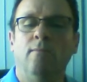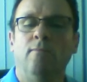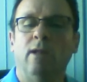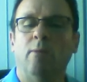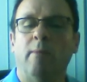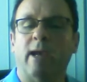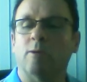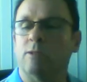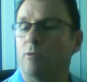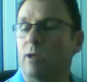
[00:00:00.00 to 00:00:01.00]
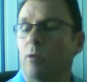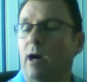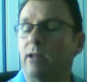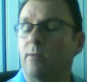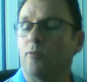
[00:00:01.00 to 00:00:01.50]
Minimum equity
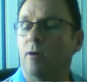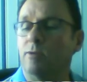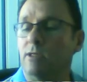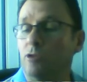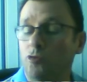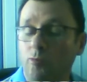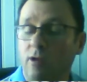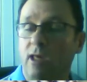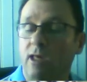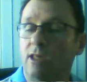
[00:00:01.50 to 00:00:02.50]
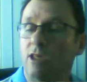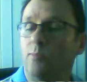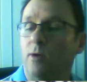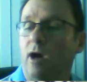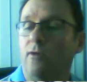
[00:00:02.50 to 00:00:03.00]
required in the property. Normally, this
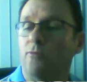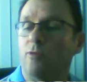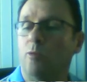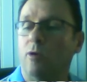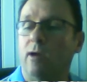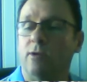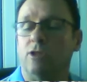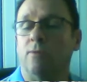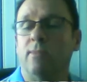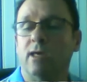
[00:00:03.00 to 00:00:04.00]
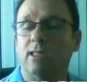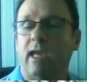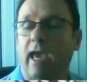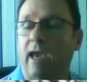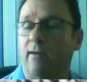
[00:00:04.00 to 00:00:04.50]
is part of the requirement. You must
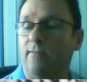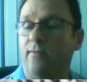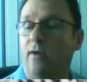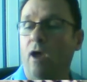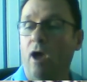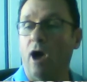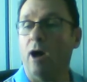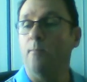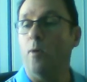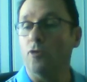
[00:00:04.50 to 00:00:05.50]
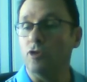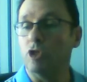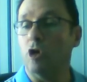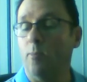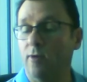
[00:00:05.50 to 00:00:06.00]
have, on
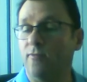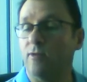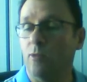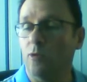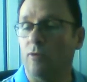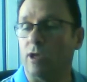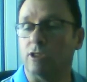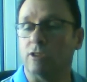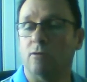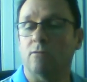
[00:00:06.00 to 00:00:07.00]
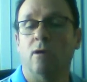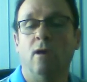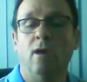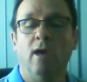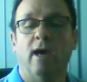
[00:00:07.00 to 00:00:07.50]
top of the mortgage, so
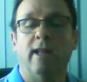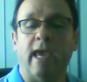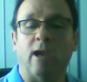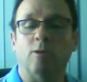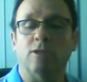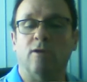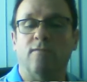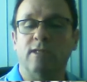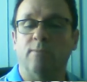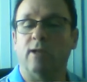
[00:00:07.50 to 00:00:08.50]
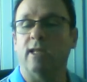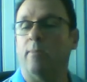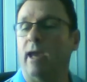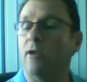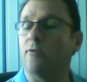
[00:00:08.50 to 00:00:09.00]
an equity of typically
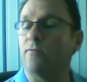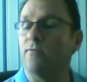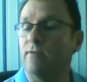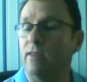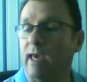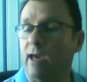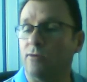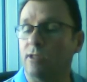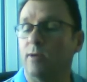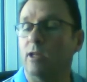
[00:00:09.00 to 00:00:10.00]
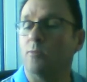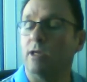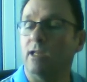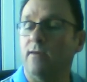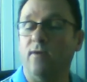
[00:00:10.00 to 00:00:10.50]
about 150,000, depending on
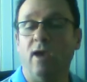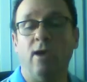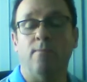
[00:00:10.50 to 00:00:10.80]
where you live.